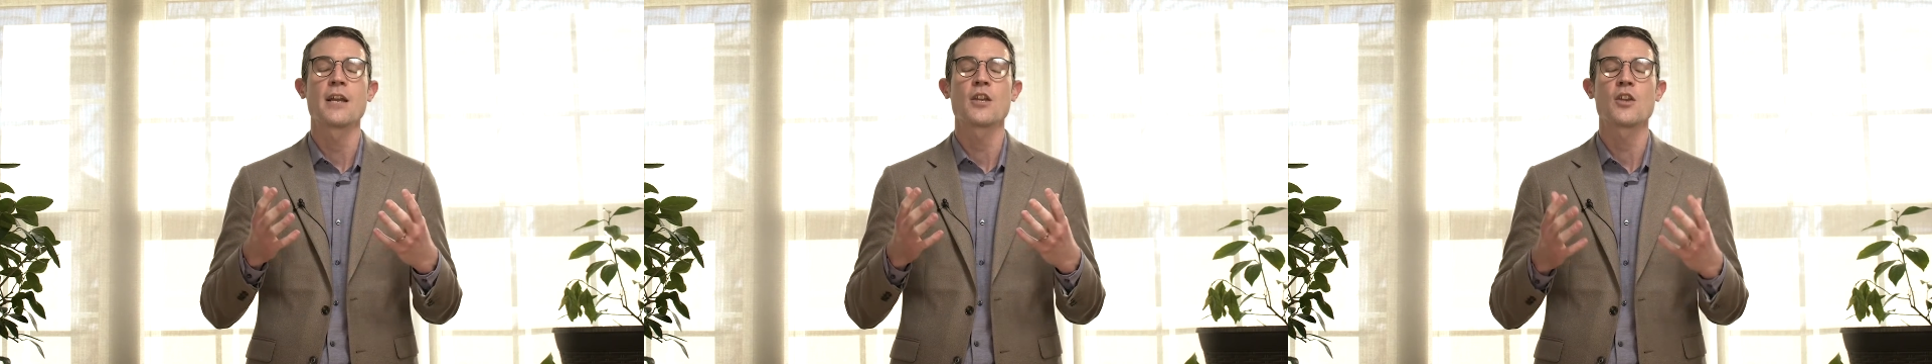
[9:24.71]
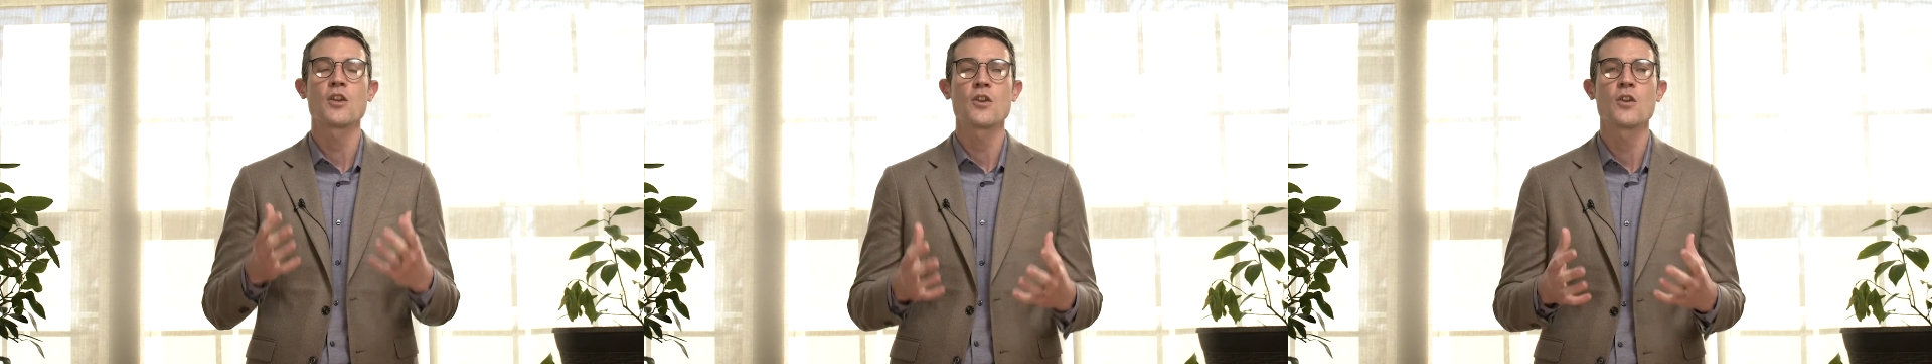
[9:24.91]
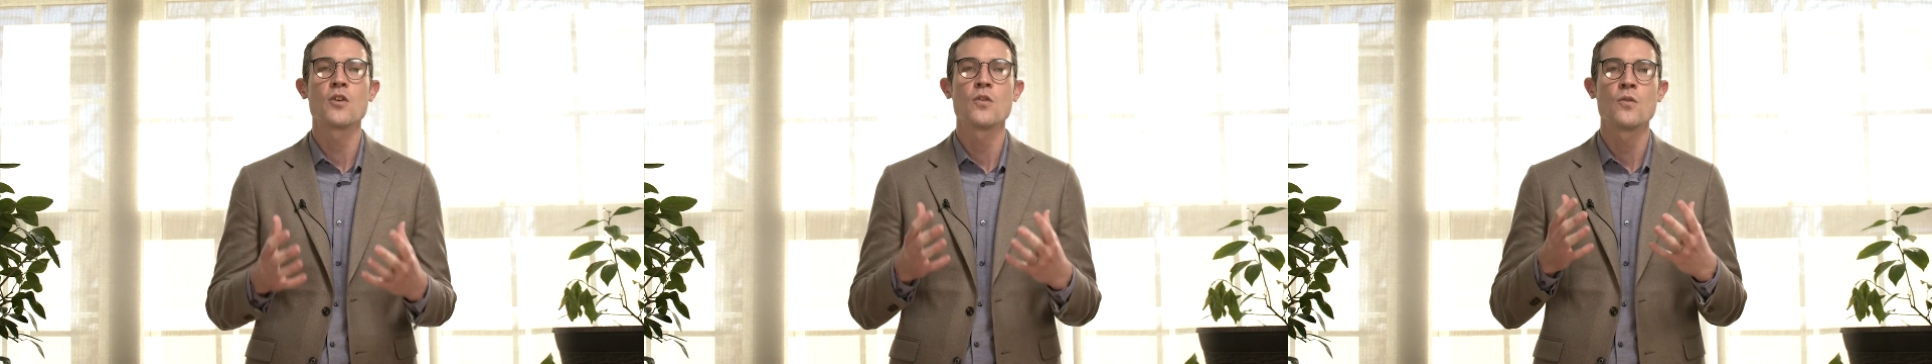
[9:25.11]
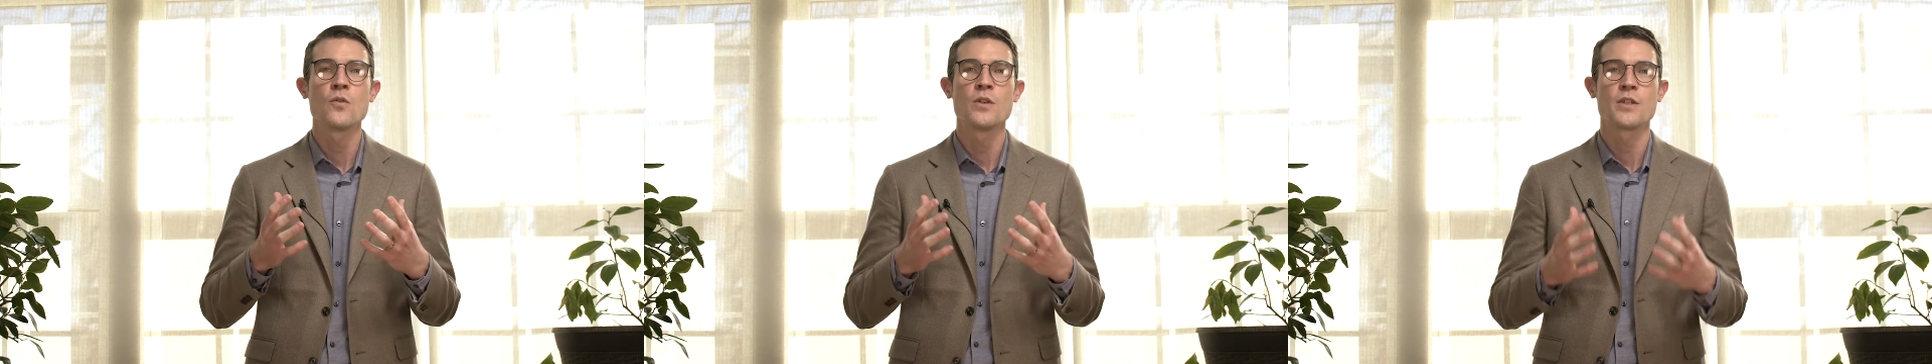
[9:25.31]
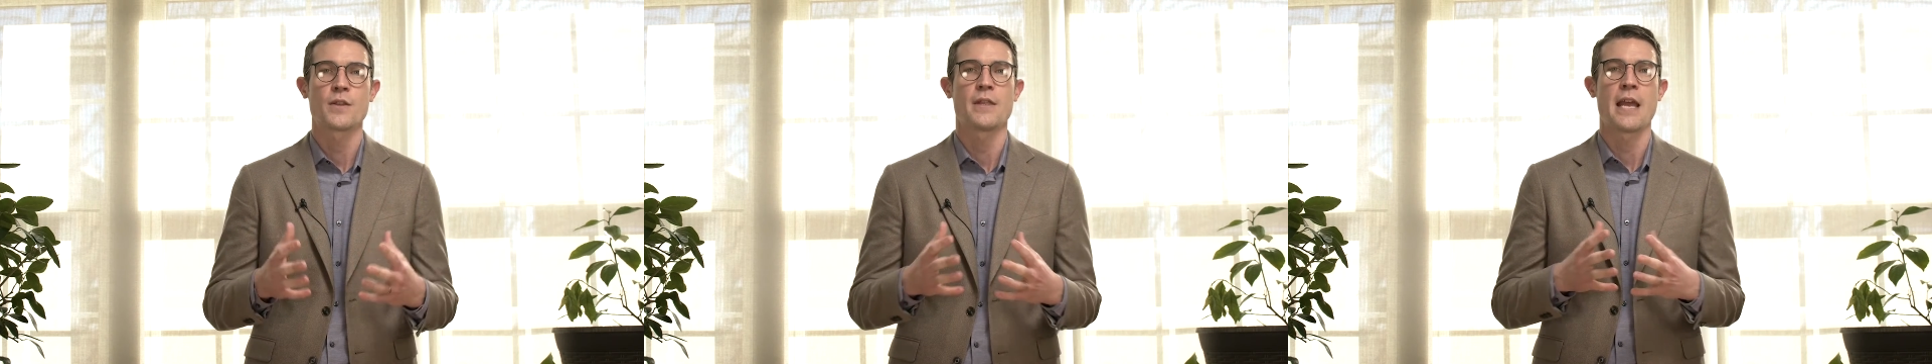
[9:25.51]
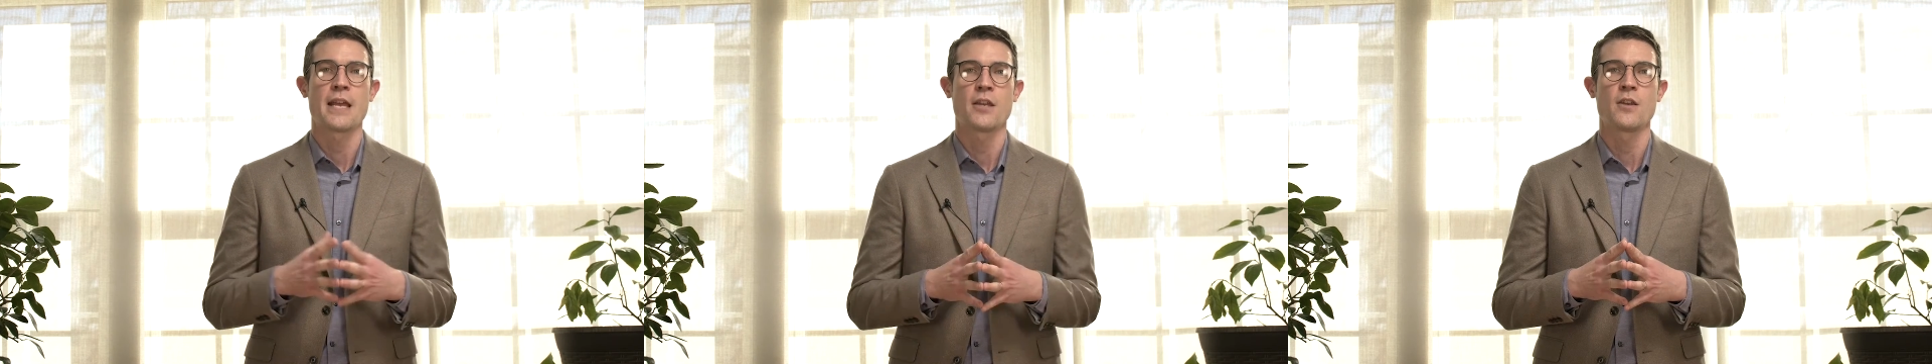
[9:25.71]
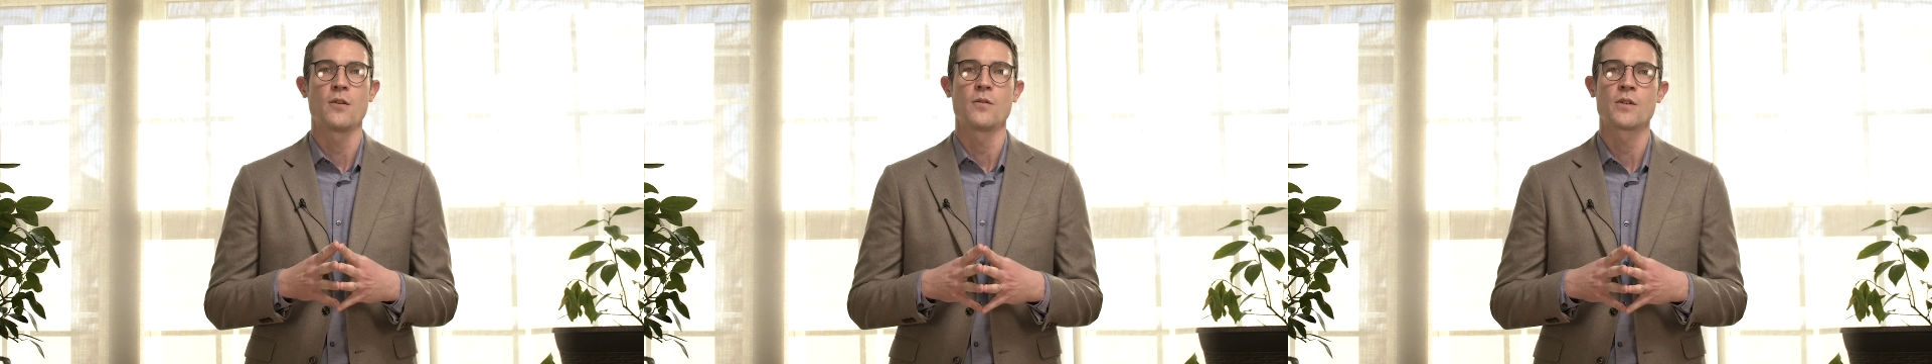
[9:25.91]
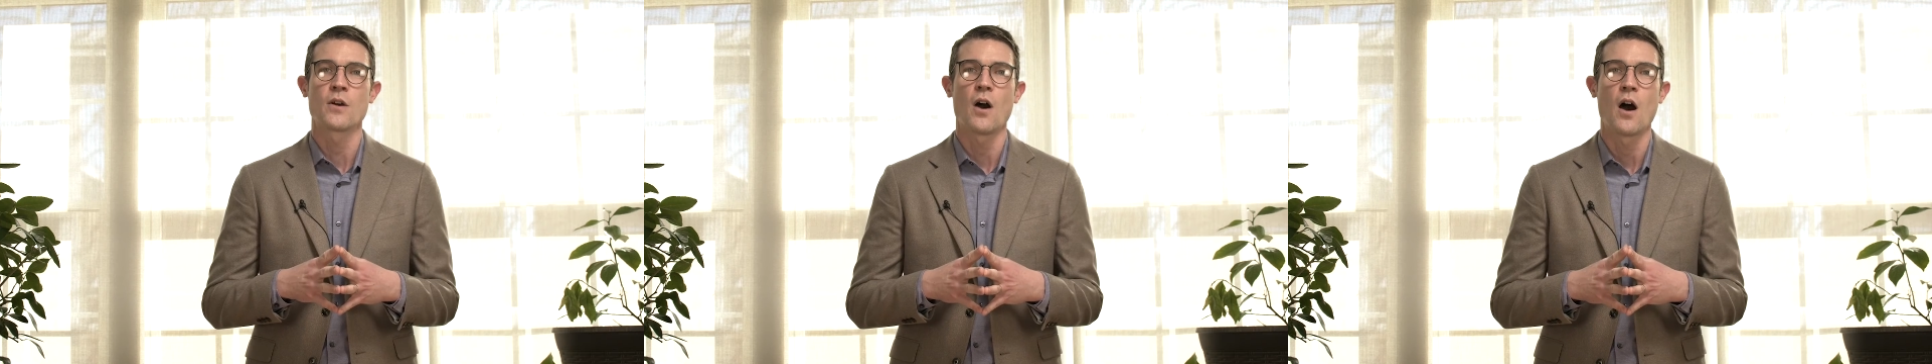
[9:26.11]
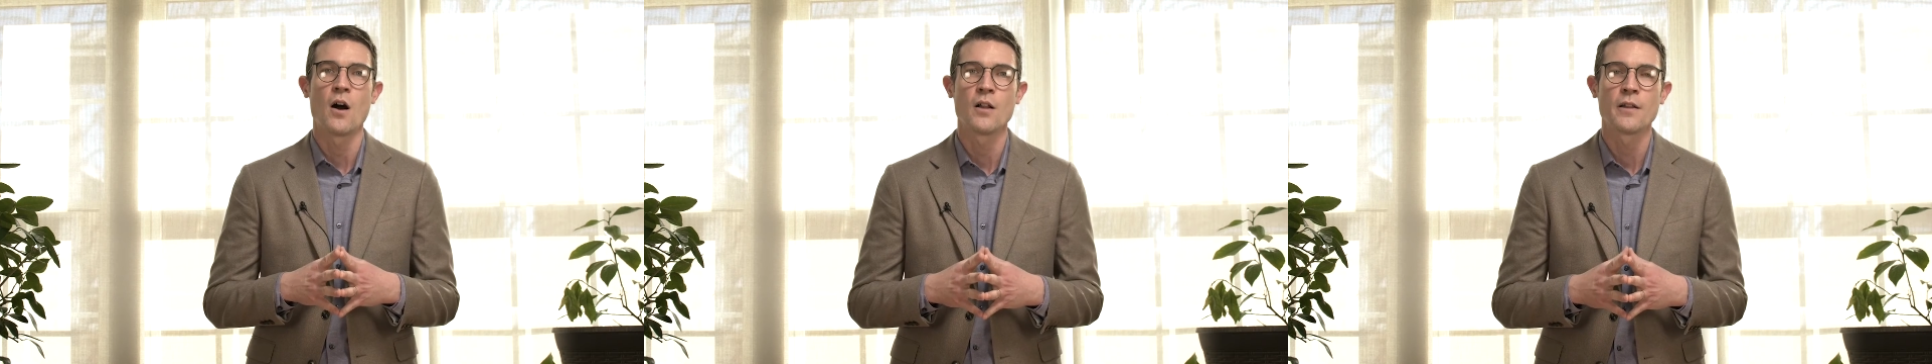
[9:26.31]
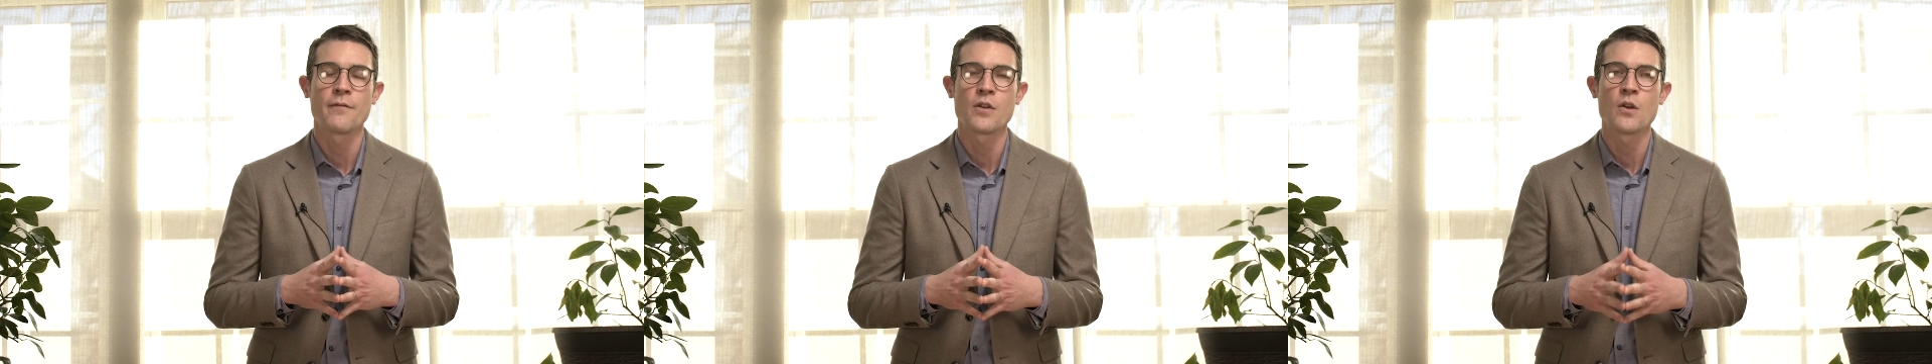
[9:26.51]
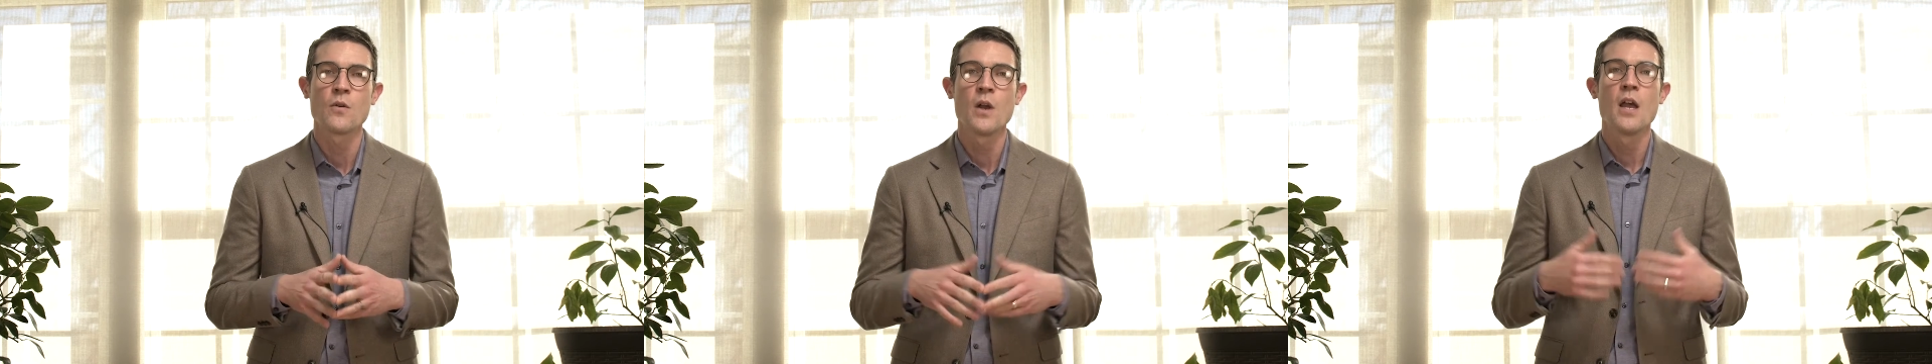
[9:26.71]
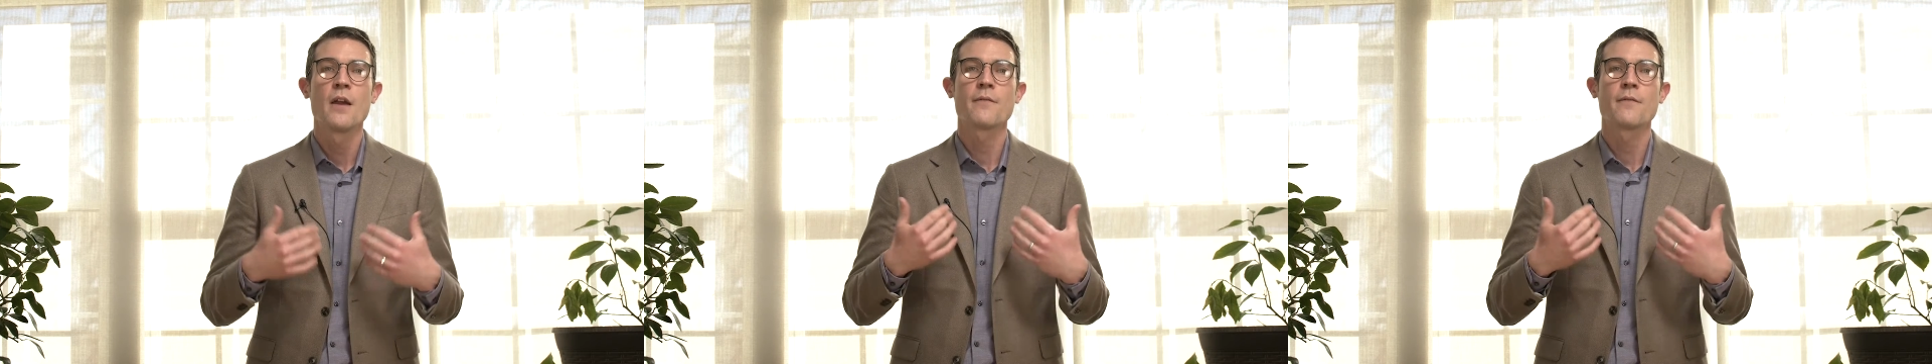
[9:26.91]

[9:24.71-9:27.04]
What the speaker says: huge thank you to all of you